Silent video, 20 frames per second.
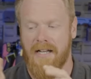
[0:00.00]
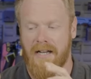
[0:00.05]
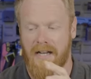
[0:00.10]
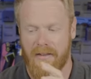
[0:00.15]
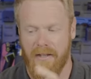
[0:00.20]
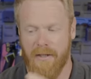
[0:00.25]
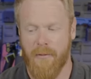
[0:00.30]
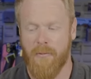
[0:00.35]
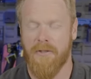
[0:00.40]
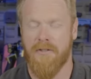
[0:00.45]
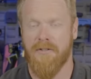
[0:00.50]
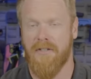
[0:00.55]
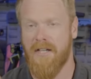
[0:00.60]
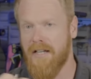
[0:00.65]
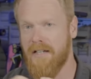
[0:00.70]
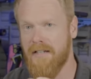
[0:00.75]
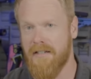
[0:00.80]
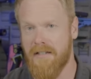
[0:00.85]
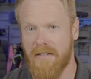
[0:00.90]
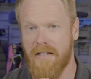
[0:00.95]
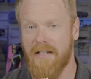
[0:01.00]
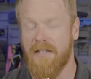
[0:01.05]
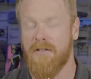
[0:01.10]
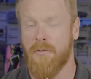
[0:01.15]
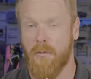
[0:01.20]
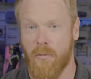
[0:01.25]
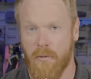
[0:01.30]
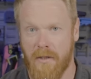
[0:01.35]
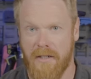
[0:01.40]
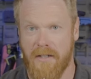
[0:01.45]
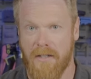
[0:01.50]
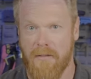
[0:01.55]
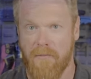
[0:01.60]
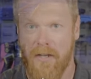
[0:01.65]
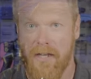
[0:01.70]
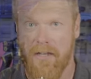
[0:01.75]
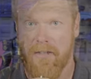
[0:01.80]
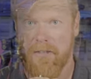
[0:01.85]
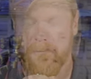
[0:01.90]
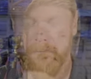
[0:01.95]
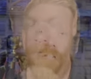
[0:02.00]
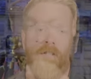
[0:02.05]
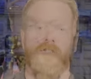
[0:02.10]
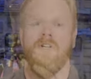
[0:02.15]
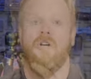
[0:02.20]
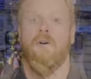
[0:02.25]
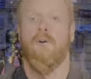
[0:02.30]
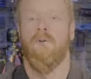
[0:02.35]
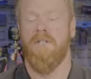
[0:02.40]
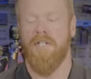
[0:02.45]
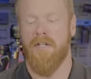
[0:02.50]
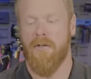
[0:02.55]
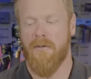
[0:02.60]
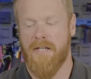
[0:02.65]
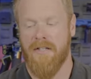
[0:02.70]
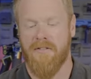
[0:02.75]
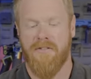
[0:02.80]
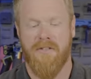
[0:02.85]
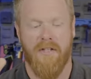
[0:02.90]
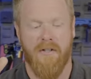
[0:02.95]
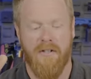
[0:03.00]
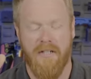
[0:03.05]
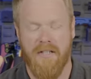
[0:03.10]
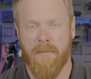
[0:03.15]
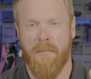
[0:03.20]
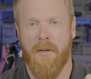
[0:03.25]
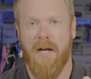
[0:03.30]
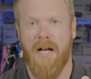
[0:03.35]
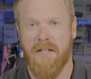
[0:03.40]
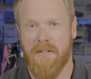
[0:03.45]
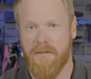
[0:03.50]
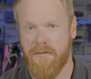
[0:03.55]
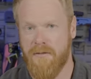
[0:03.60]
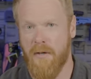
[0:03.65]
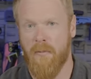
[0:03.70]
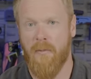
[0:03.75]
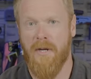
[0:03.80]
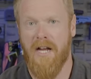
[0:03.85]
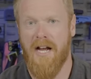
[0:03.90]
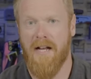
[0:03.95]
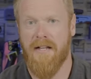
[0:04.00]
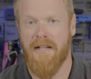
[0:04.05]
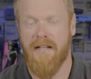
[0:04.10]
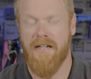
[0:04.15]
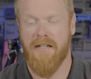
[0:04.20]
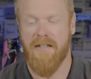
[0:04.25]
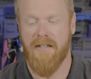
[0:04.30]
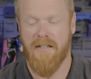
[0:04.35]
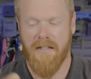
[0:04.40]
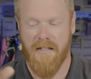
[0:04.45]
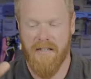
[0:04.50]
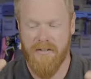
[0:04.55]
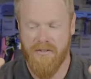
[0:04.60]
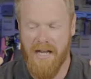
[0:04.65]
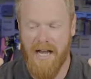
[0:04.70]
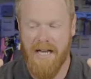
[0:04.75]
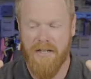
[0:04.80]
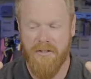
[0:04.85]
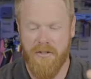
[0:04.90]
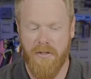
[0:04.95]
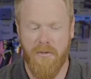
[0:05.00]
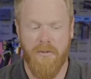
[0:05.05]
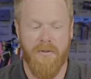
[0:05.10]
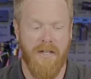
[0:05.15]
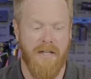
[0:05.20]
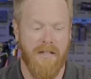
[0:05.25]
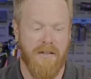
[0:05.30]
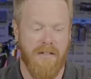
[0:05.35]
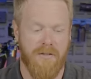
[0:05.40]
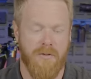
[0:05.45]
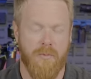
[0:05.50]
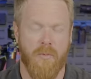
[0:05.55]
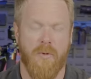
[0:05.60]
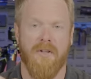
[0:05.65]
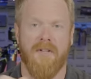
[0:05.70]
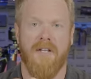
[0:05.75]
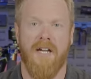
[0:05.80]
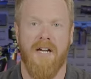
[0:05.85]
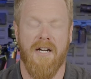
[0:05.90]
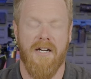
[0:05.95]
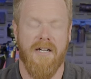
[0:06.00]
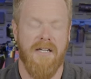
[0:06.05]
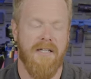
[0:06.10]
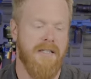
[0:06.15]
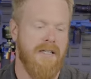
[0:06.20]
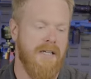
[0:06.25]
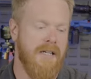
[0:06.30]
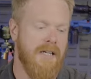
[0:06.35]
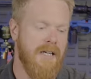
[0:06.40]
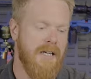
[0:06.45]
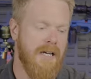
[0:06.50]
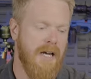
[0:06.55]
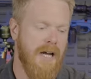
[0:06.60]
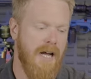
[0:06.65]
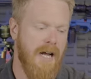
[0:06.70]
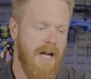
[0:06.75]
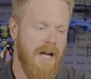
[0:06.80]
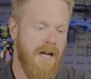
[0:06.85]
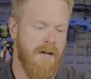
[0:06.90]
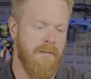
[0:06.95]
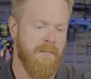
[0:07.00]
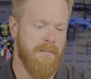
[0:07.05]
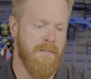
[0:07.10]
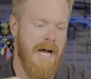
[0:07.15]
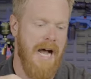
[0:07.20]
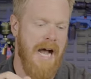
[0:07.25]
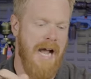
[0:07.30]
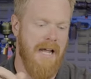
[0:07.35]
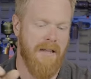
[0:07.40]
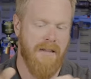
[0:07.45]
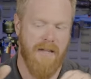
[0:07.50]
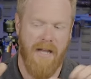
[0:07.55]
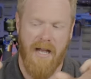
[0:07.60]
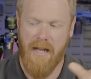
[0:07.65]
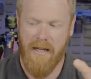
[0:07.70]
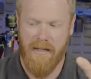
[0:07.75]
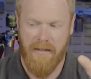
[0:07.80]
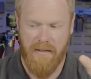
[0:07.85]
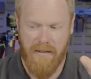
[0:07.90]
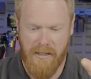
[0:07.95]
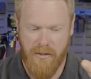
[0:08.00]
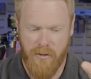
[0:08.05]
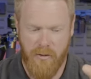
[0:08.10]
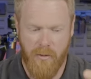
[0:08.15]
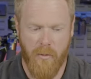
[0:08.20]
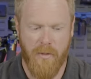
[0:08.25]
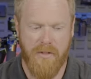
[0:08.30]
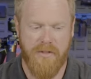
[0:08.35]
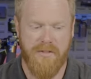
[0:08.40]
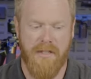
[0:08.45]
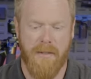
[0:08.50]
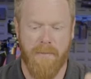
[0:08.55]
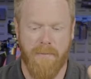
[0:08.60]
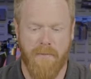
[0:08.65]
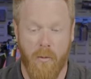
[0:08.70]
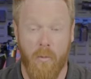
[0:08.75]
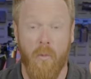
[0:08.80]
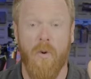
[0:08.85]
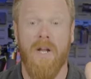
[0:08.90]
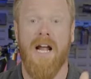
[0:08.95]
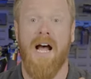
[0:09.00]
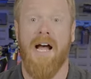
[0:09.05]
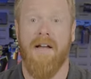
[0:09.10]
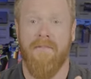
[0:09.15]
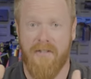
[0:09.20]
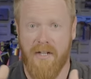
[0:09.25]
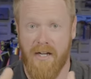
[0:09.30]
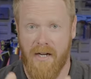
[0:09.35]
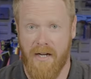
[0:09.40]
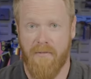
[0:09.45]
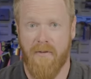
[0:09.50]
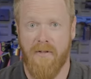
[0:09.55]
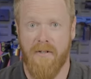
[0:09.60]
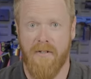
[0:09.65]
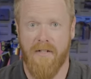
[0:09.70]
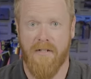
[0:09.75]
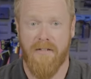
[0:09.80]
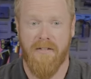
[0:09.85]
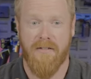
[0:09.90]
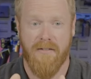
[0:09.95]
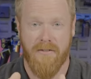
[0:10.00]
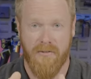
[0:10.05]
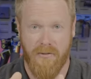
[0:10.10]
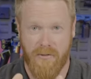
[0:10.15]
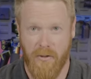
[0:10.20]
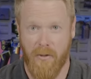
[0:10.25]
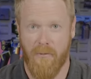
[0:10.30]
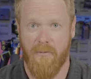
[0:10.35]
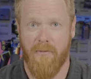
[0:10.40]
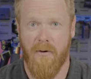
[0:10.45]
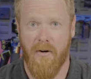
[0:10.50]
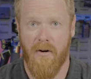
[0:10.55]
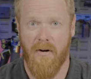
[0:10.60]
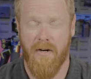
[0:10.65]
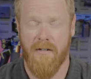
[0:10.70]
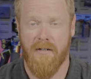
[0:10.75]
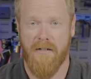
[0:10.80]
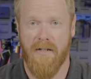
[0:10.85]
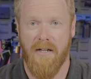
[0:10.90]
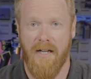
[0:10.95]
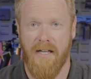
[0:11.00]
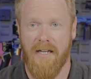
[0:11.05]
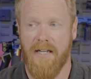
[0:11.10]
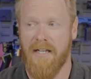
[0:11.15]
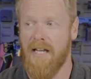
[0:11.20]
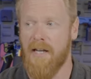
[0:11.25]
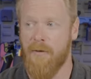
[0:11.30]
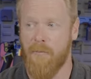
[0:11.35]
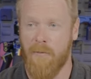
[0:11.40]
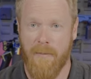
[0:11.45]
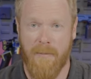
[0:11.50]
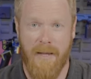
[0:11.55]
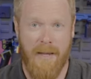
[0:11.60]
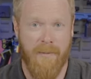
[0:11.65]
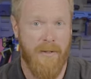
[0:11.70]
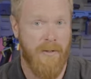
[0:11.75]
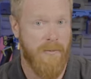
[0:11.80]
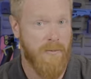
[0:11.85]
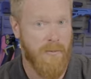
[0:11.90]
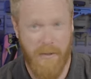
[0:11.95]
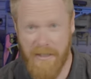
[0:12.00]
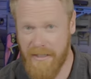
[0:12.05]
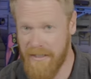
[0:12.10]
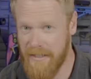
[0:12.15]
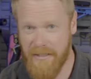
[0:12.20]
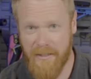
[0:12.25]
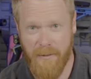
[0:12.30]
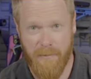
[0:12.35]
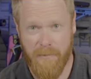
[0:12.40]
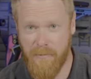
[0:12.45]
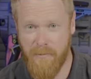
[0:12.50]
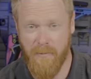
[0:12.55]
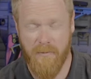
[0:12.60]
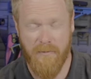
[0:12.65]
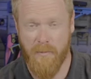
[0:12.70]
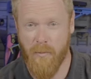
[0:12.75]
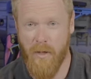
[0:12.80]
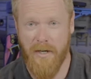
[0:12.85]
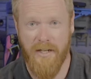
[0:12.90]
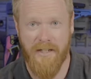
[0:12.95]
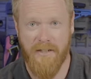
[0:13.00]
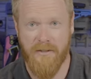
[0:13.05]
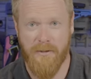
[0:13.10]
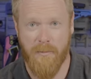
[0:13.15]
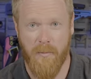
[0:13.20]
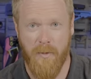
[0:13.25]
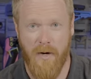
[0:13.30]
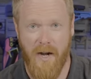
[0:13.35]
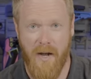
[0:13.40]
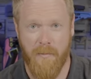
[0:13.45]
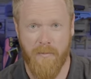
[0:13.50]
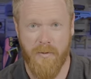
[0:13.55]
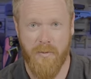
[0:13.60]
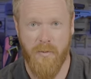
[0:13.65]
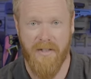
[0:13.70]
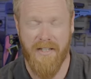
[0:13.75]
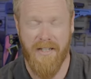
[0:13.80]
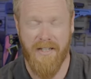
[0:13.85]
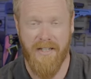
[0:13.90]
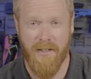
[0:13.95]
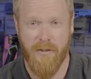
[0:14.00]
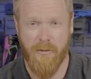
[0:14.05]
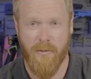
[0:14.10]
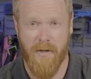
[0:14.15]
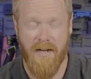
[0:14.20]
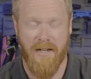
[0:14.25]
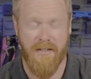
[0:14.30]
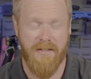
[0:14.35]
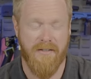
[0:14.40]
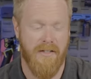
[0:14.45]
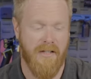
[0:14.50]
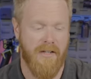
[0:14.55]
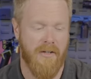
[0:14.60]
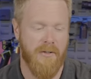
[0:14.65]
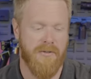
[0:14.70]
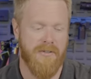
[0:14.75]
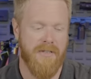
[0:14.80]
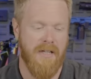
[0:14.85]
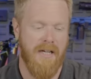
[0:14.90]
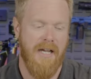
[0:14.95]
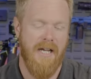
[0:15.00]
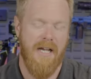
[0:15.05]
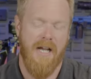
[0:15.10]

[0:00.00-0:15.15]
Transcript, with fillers: I think what you're getting is a really good value. So, you know, considering the positives that we highlighted on this, I do think these are worth carrying. Um, I, I endorse them for what I've covered so far. And again, we maybe we end up running into some problems with the electronics of those.